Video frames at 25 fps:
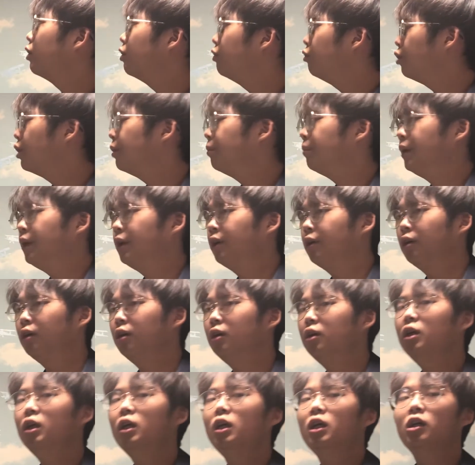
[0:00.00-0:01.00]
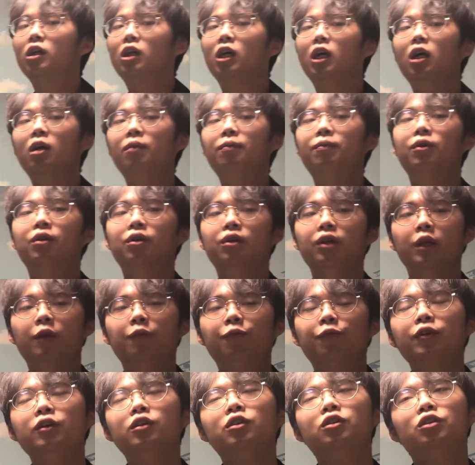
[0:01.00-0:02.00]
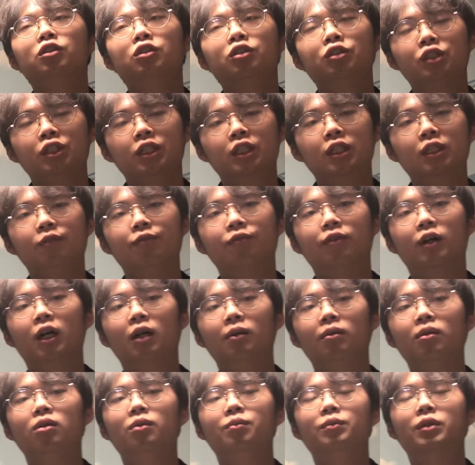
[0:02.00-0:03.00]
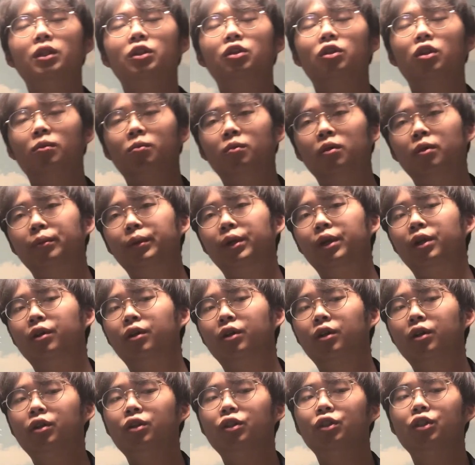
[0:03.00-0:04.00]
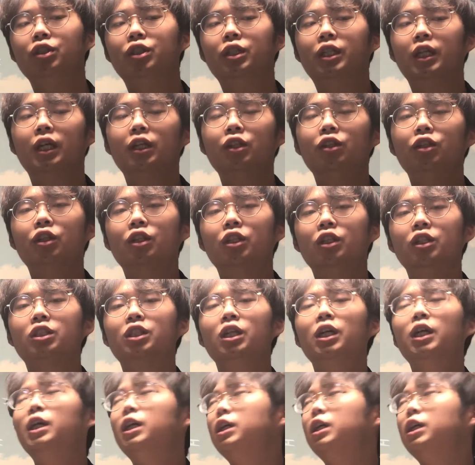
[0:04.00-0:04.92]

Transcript: 100 meter. However, if you're using fiber optic thermometer, you can use